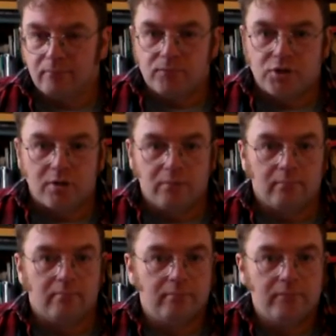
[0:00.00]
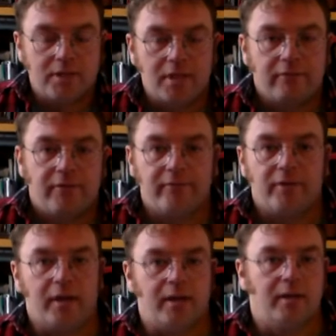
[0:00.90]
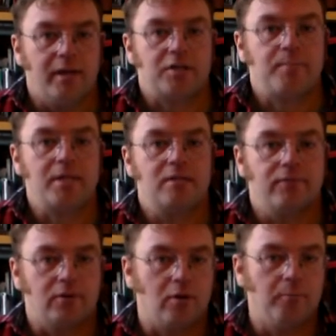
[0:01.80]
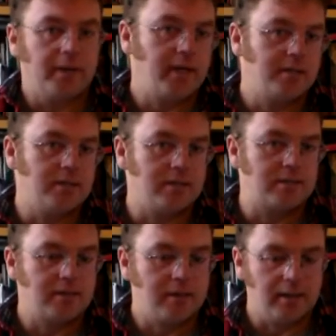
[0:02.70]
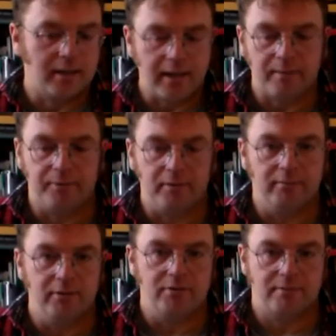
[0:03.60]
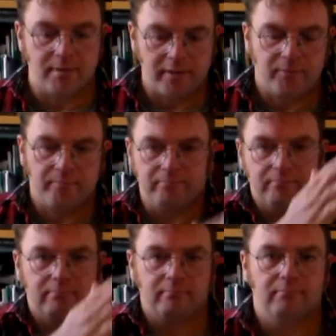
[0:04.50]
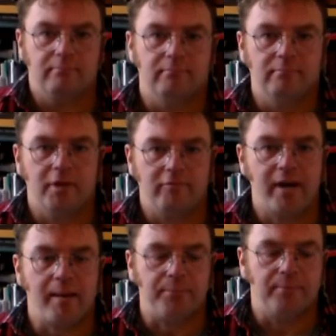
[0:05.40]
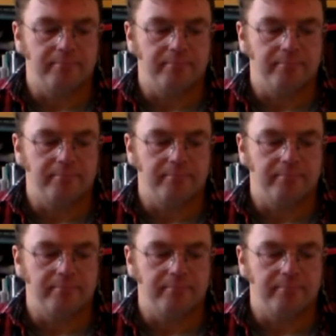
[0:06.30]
So instead of having a expensive and complicated catapult, you just have a ramp.